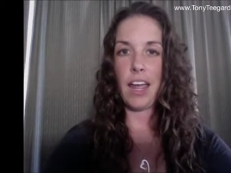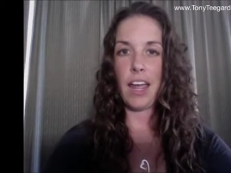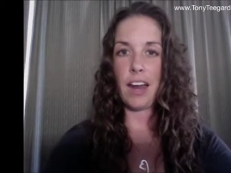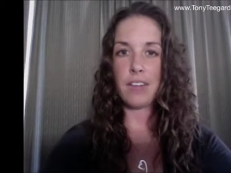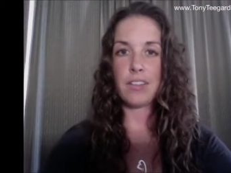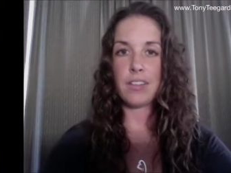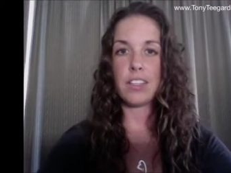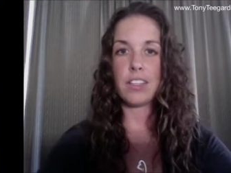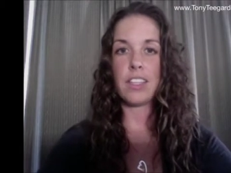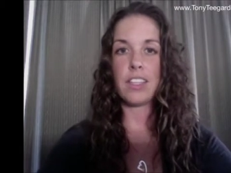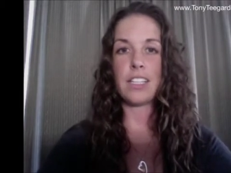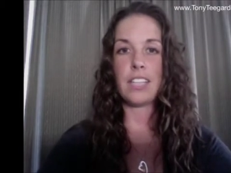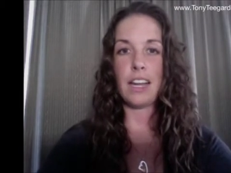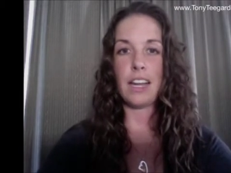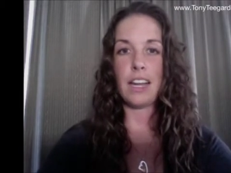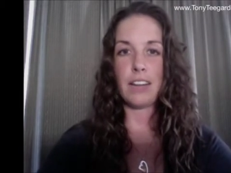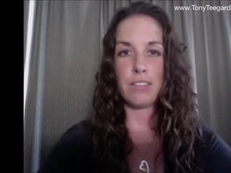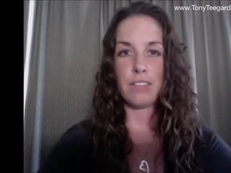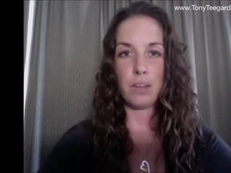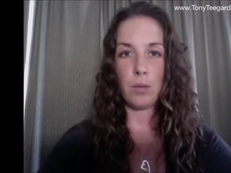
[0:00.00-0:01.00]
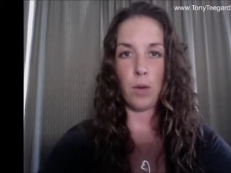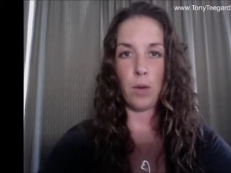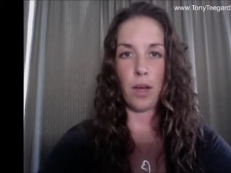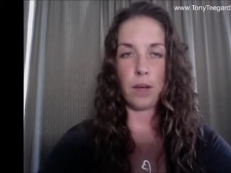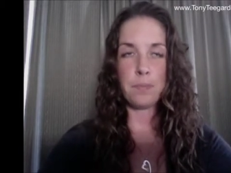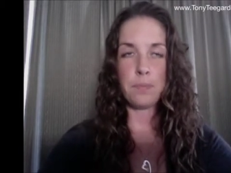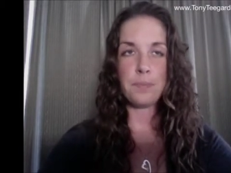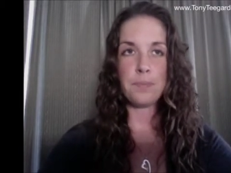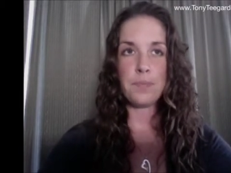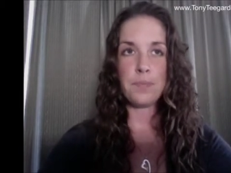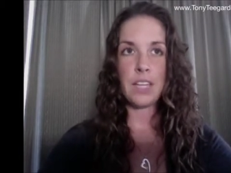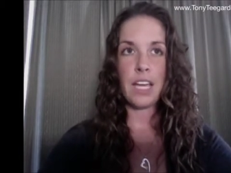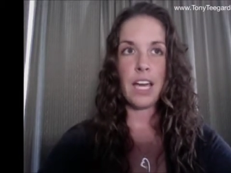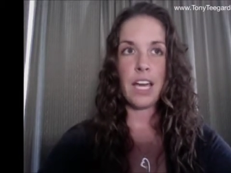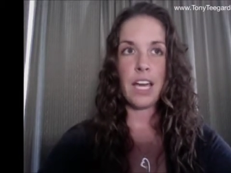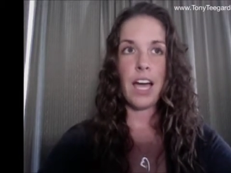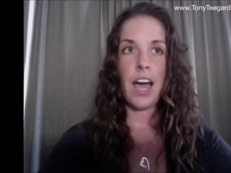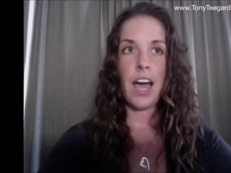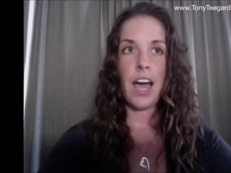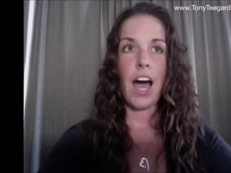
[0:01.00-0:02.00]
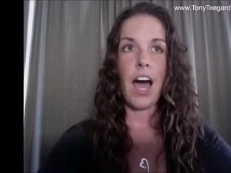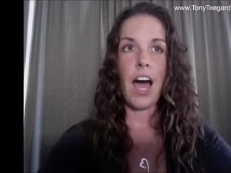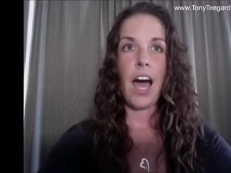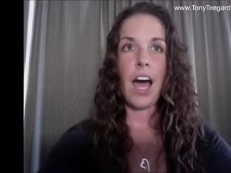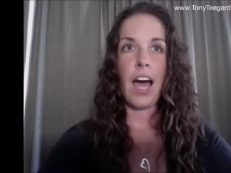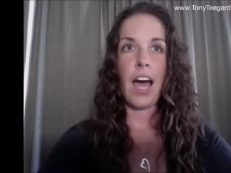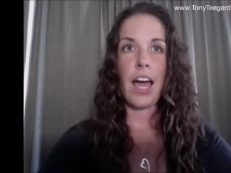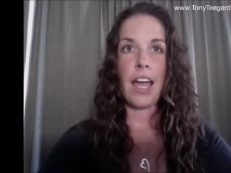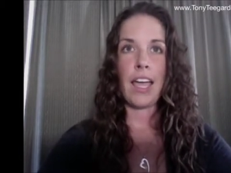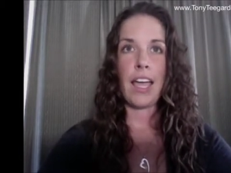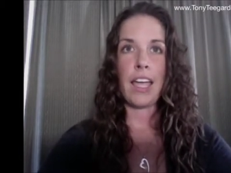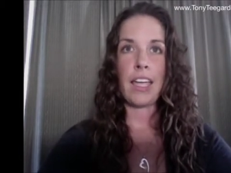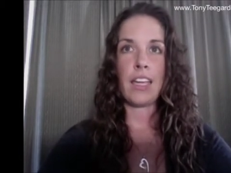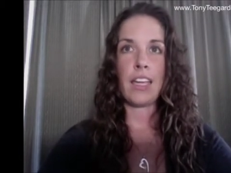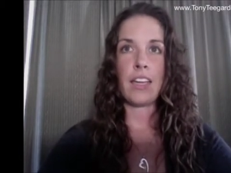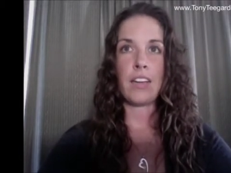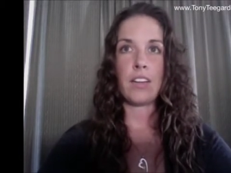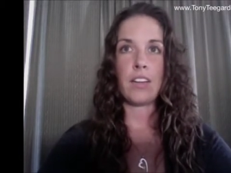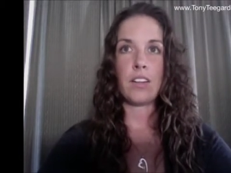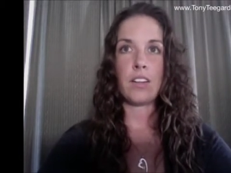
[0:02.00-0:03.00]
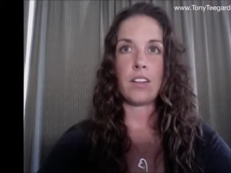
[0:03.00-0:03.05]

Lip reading: everything to everyone. I